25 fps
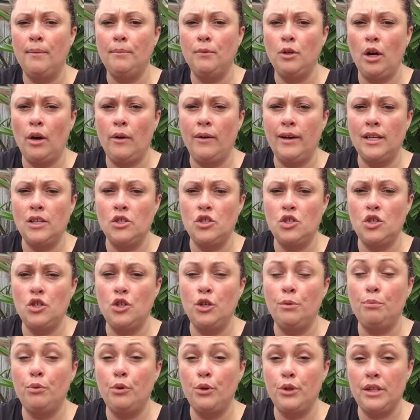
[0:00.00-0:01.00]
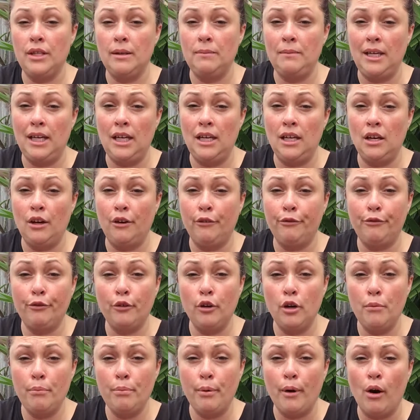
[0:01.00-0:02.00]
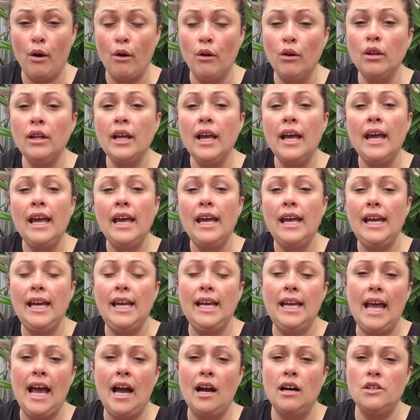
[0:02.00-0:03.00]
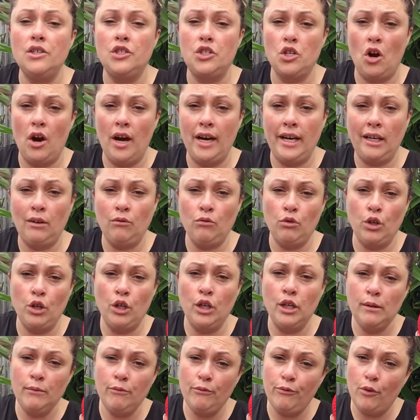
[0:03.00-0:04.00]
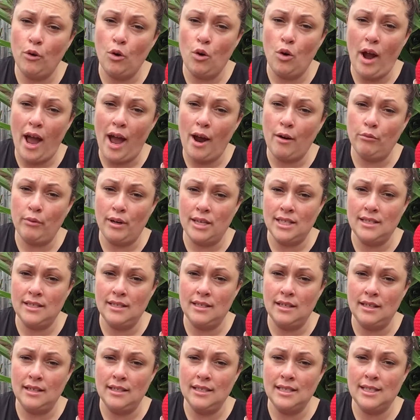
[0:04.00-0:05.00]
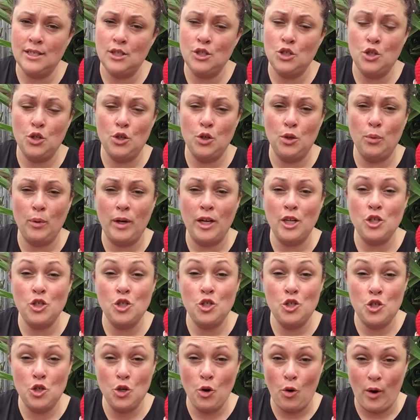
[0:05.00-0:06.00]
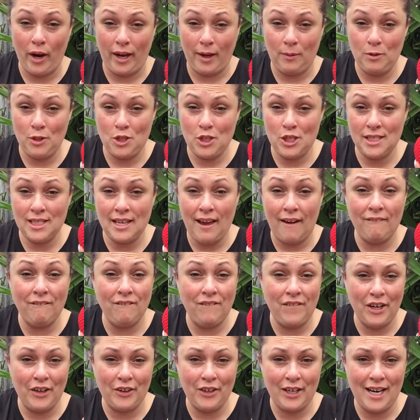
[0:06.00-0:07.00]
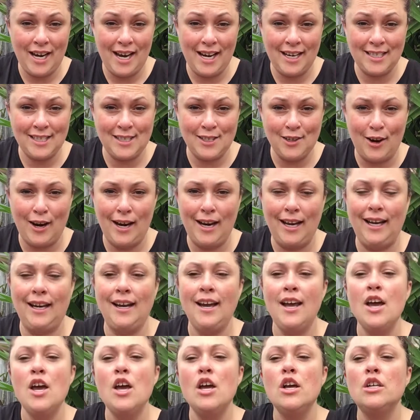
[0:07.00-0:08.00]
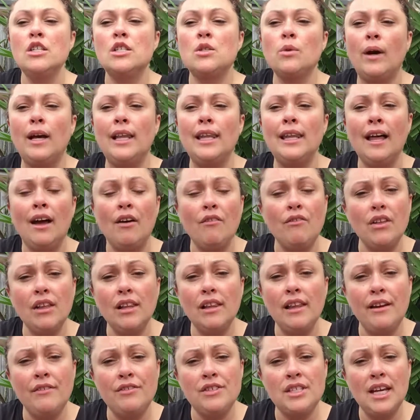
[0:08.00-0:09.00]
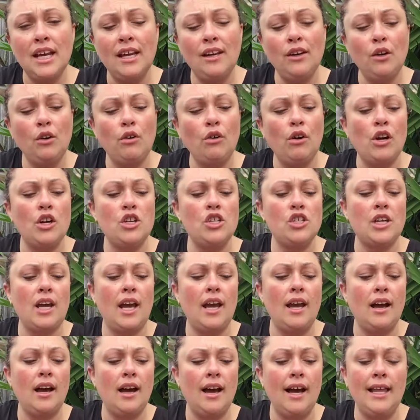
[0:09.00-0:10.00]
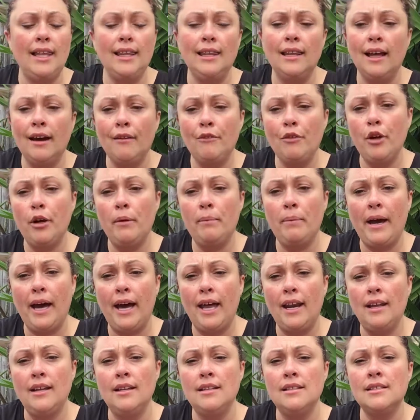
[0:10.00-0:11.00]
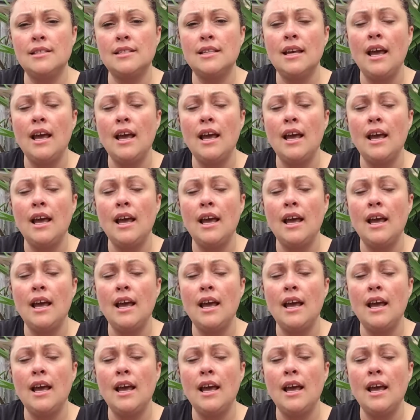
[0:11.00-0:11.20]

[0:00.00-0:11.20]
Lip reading: going to put them in a fruit bowl in our dining room for our residents to enjoy, which is very exciting. So I love the left-handed crocheter. I love her patterns.